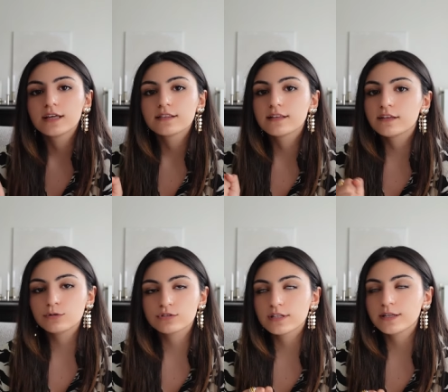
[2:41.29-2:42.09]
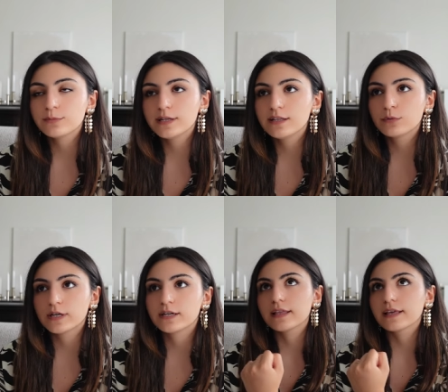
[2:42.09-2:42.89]
they usually really
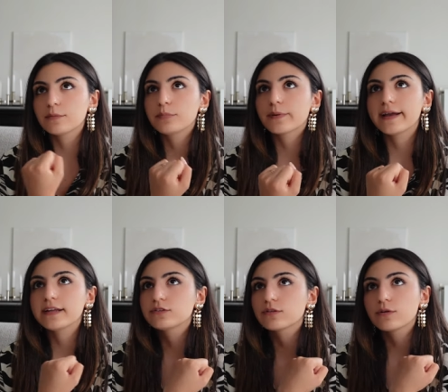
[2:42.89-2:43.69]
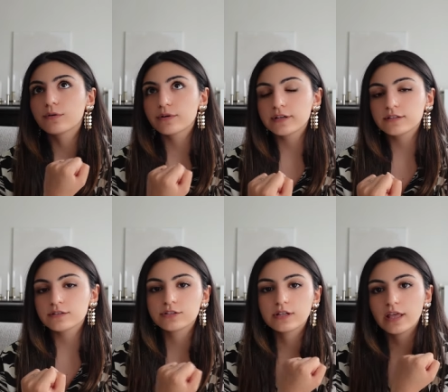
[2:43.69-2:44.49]
wear like a bright
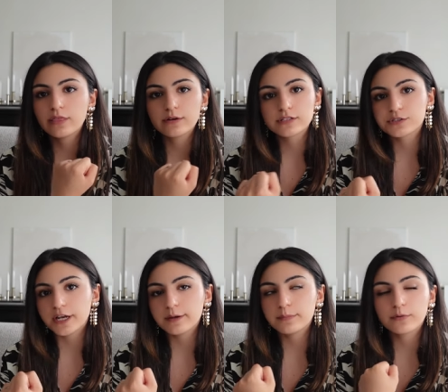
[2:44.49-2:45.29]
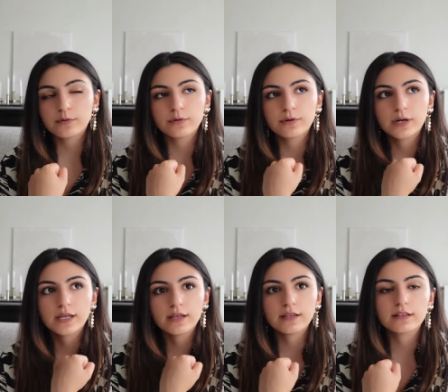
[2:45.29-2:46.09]
orange leather strap or
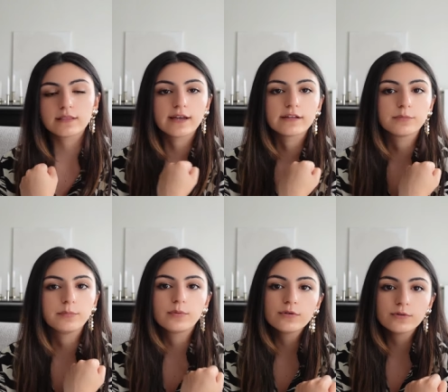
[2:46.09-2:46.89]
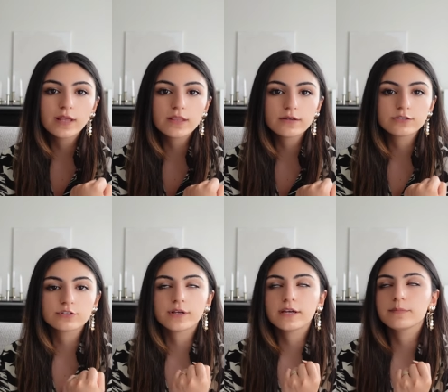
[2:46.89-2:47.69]
a light blue leather
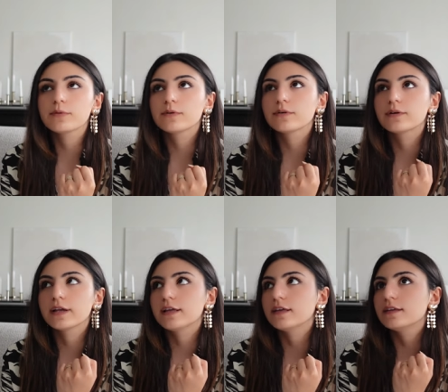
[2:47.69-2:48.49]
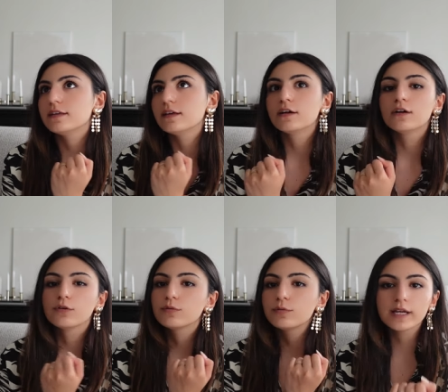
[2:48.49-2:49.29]
strap or a
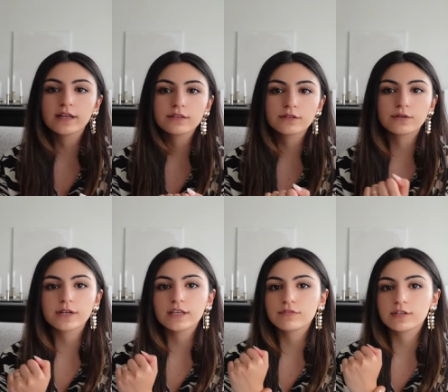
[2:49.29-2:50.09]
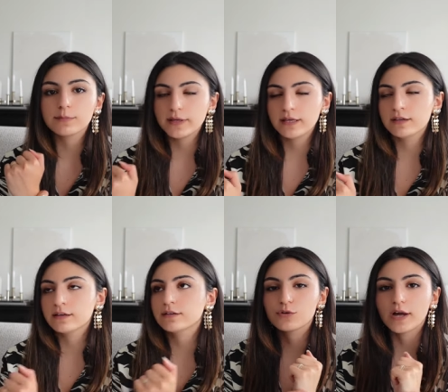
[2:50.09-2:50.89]
red or even a
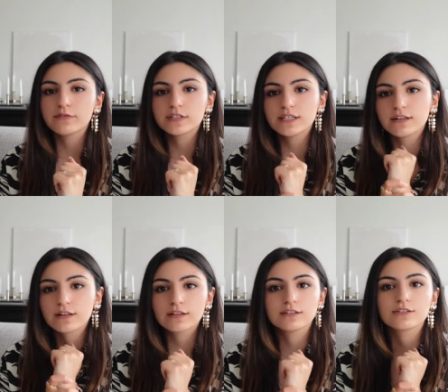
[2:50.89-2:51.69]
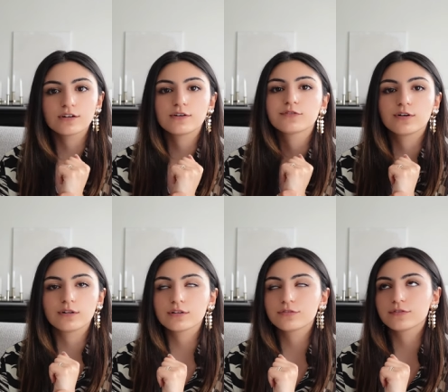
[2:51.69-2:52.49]
pink. So I've seen a lot of
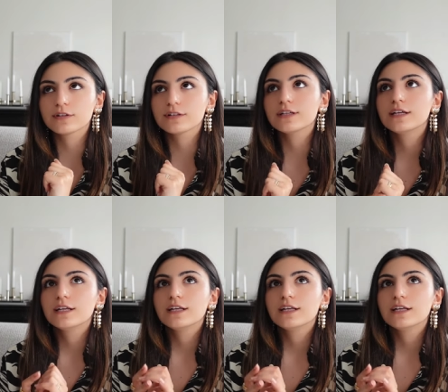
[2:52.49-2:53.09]
colorful